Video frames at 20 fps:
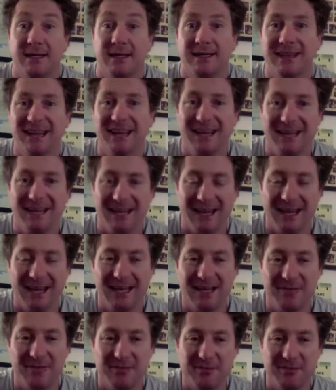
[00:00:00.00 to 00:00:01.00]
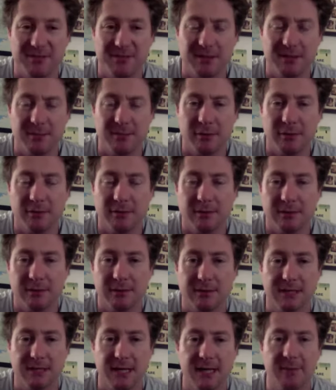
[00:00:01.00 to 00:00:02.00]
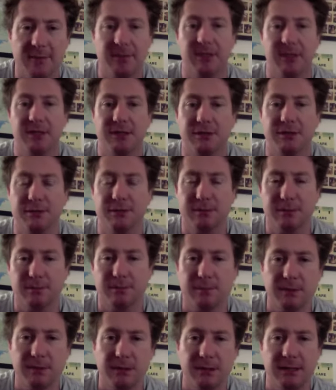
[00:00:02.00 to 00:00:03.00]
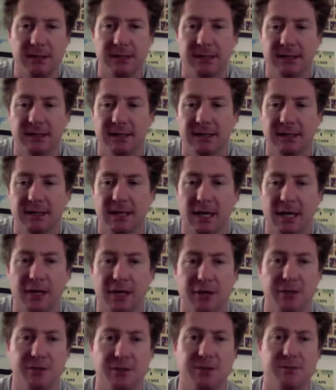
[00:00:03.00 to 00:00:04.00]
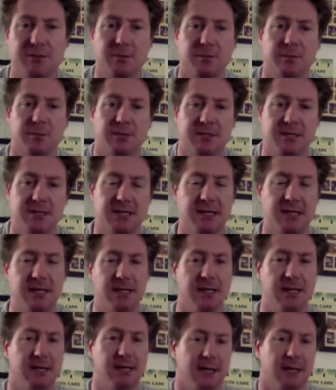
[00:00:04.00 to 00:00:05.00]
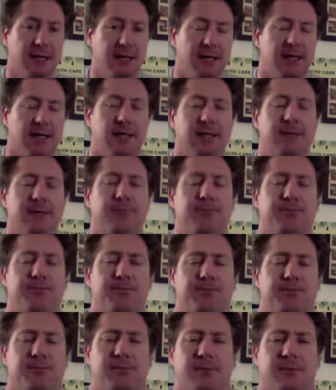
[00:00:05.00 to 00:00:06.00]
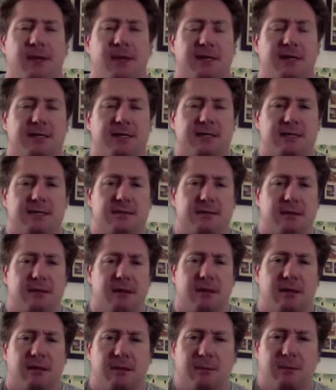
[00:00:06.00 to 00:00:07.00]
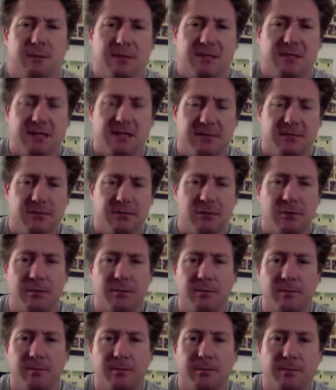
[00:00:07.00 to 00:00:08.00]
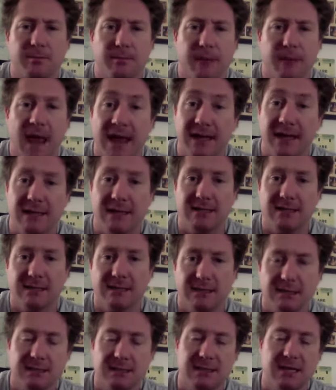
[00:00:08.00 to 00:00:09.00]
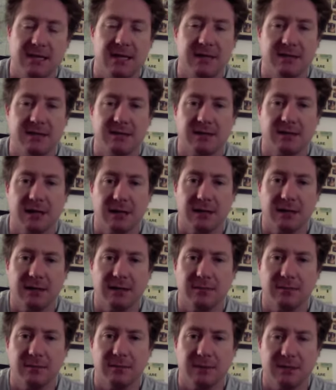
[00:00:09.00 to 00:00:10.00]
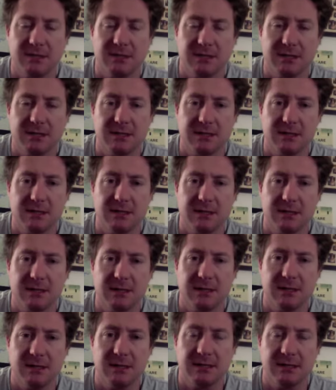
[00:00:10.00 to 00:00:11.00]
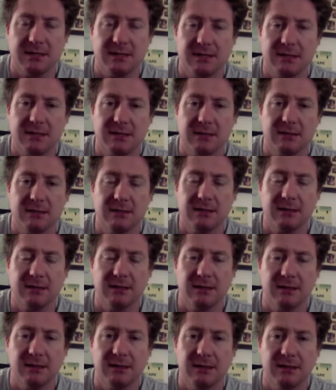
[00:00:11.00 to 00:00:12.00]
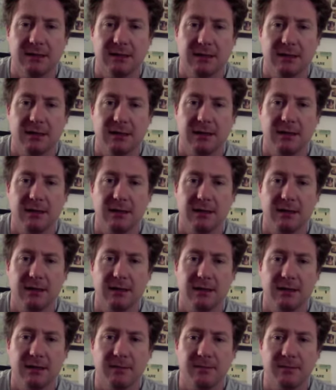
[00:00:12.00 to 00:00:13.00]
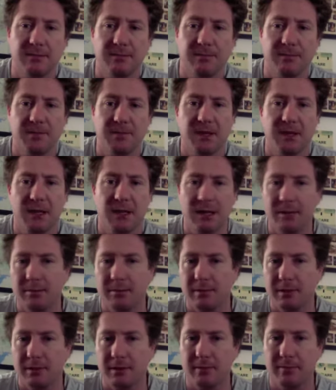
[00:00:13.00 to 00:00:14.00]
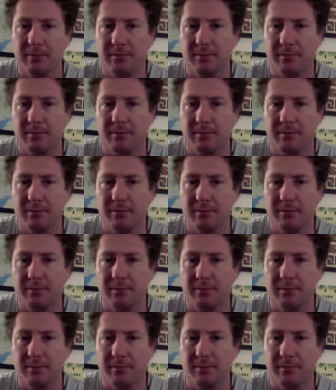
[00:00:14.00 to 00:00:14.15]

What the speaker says: G'day, Andy from Single Malt. Look, today I'm going to do a really unusual whiskey. It's the whiskey from Angaston in South Australia, which is distilled in the Yalumba